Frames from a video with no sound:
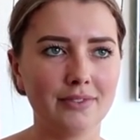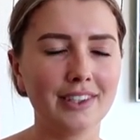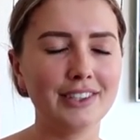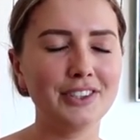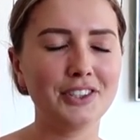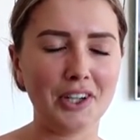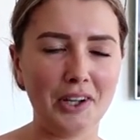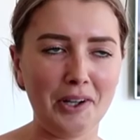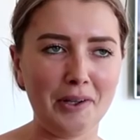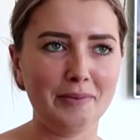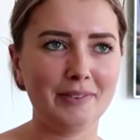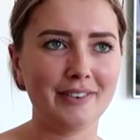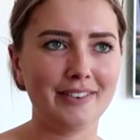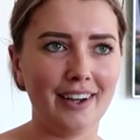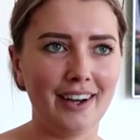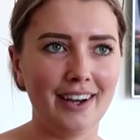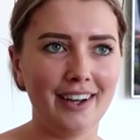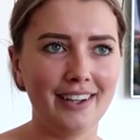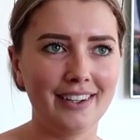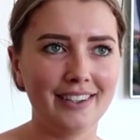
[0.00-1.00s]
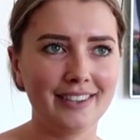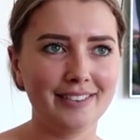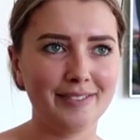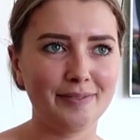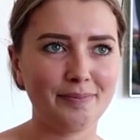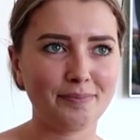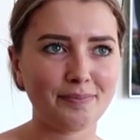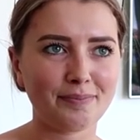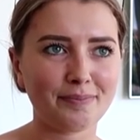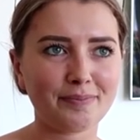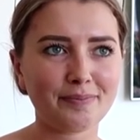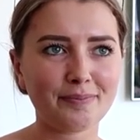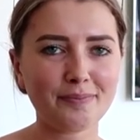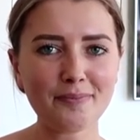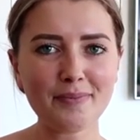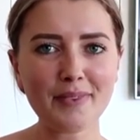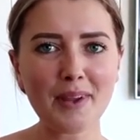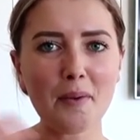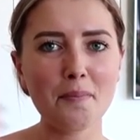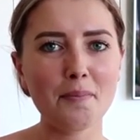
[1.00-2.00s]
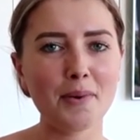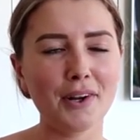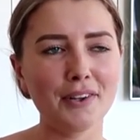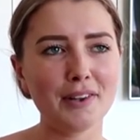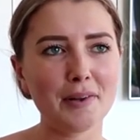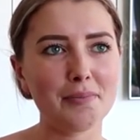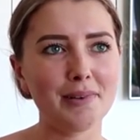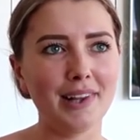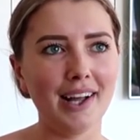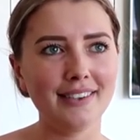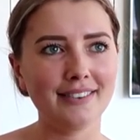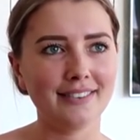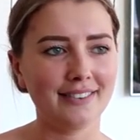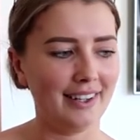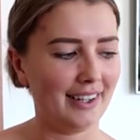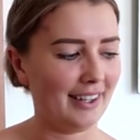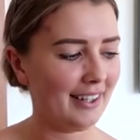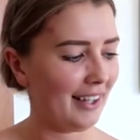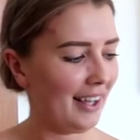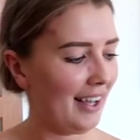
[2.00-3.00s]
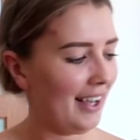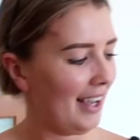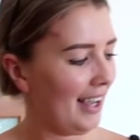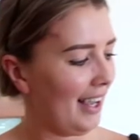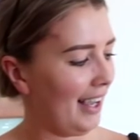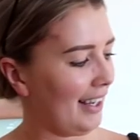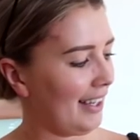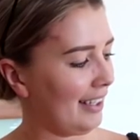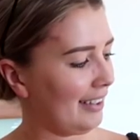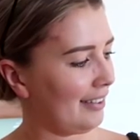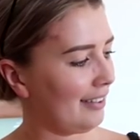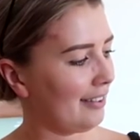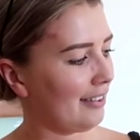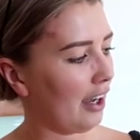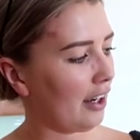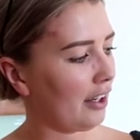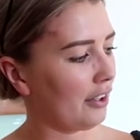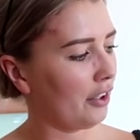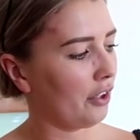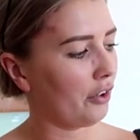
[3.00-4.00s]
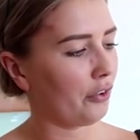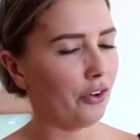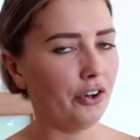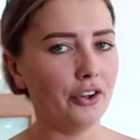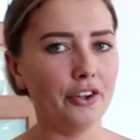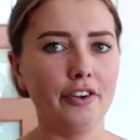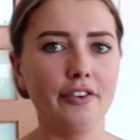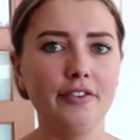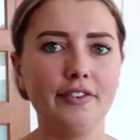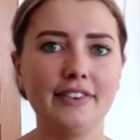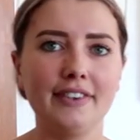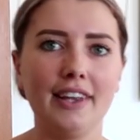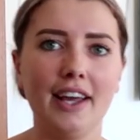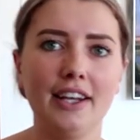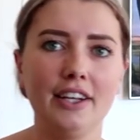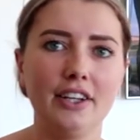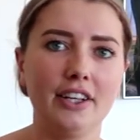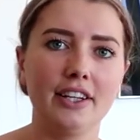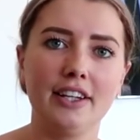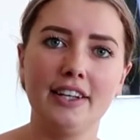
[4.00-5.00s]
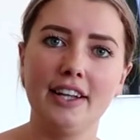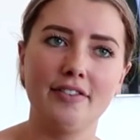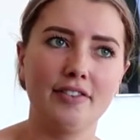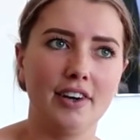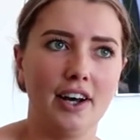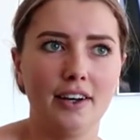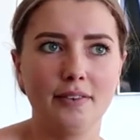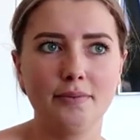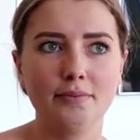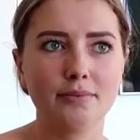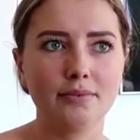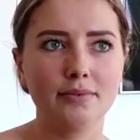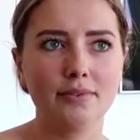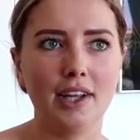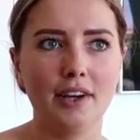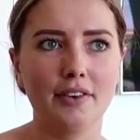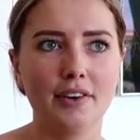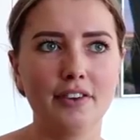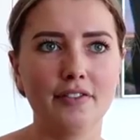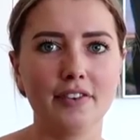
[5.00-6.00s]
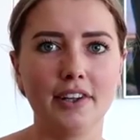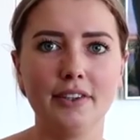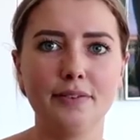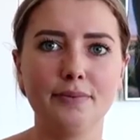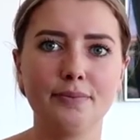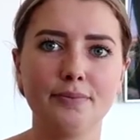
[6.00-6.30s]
The germs die. But on the plastic, it gets stuck in the grooves and you can never get rid of it.